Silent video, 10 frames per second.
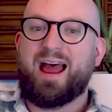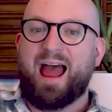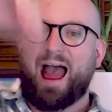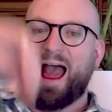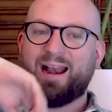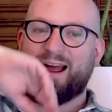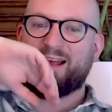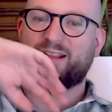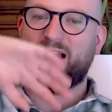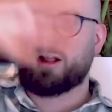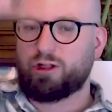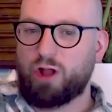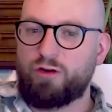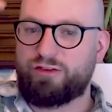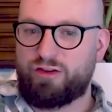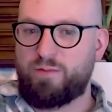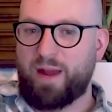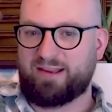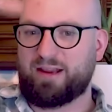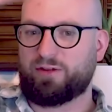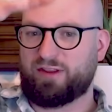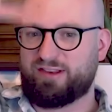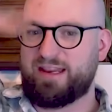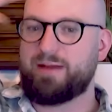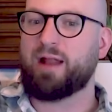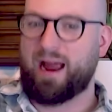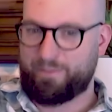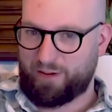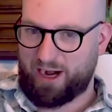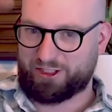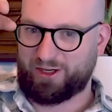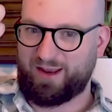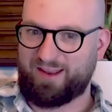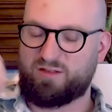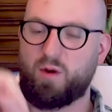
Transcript: at as a close to basically what the steam line pressure is,